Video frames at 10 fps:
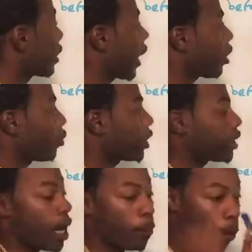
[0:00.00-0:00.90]
is like a rich
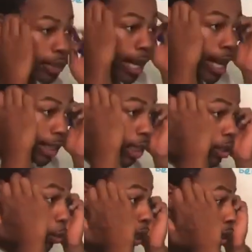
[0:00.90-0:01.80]
dad, poor dad
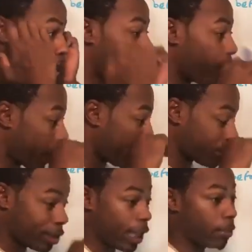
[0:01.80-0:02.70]
quick
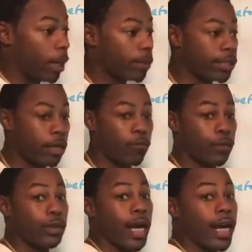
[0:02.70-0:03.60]
financial statement I'm gonna set up
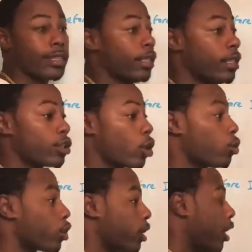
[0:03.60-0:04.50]
for you guys so
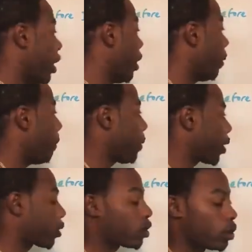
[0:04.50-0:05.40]
you can
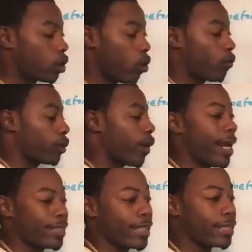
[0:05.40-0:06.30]
better look over your
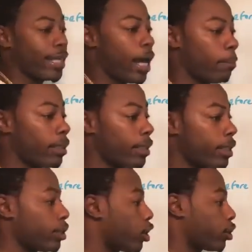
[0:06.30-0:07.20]
assets and
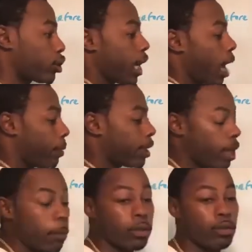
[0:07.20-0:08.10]
liabilities on your job
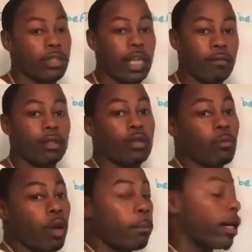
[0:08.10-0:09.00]
income and you can save a little more